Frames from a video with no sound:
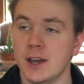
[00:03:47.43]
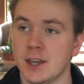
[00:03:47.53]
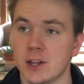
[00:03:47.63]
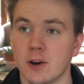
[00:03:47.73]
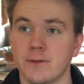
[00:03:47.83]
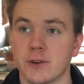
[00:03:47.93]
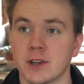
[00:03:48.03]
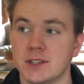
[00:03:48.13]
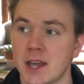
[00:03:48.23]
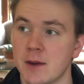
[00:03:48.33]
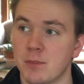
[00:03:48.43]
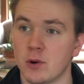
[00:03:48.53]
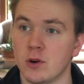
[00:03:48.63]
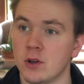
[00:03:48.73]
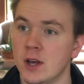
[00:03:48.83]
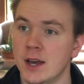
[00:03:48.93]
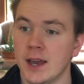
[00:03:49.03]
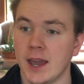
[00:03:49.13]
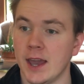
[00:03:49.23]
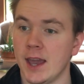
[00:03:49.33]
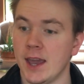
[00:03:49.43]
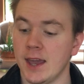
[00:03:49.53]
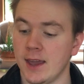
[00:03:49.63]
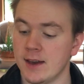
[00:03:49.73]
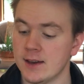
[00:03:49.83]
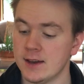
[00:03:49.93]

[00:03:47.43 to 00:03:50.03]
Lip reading: For example, an